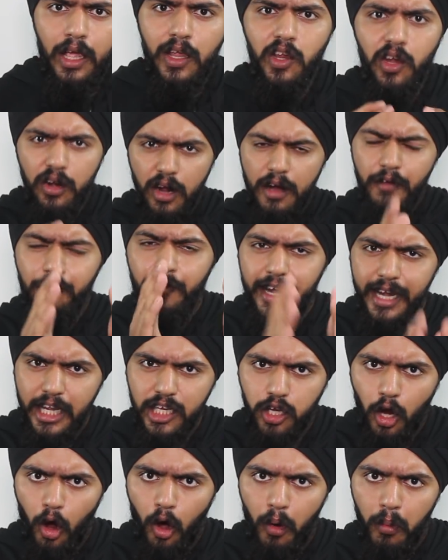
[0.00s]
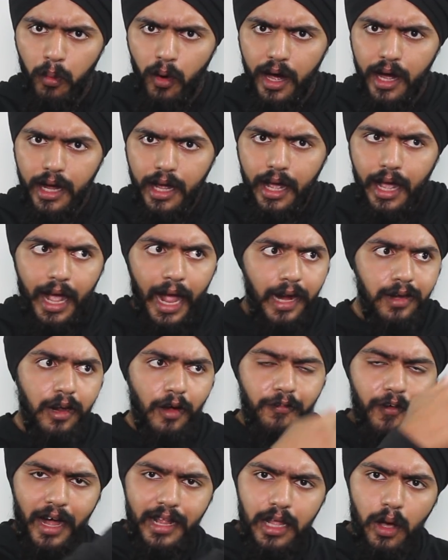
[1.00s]
you don't finish your homework and
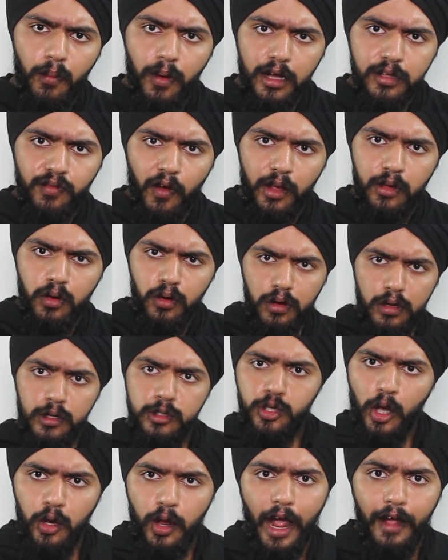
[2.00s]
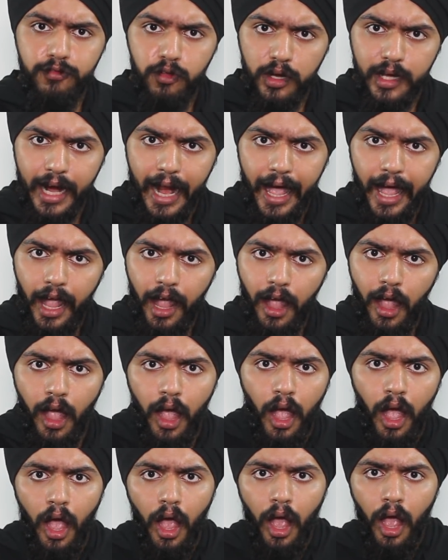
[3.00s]
your father works for you, so you have to cry.
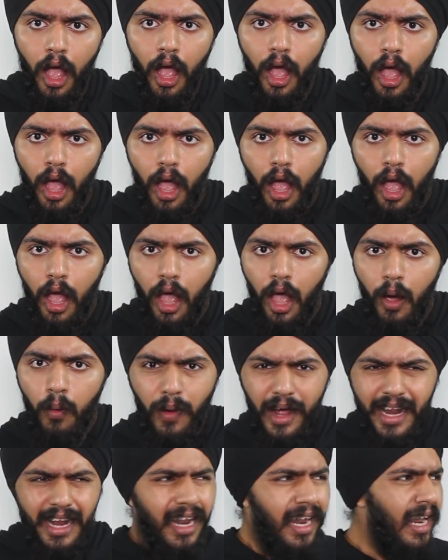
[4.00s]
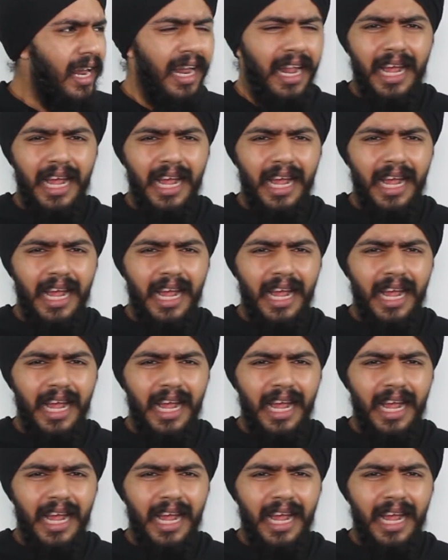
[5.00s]
What?